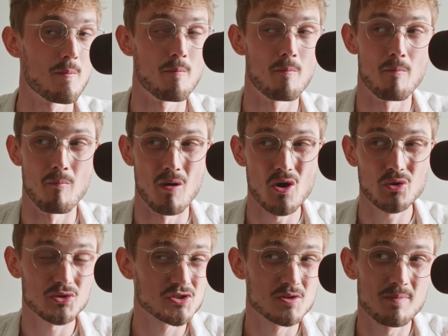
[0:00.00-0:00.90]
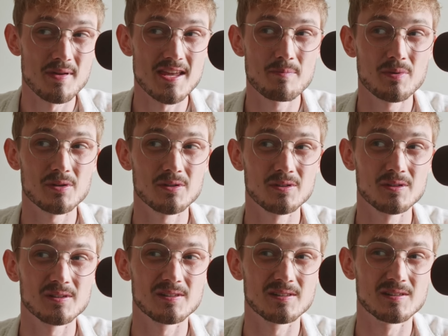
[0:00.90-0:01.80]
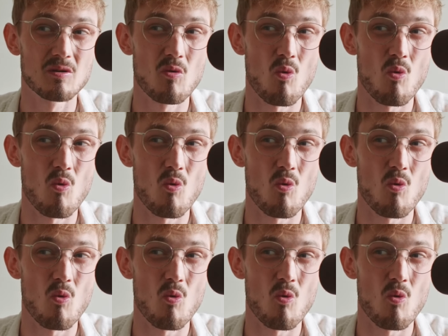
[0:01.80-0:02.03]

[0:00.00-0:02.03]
most people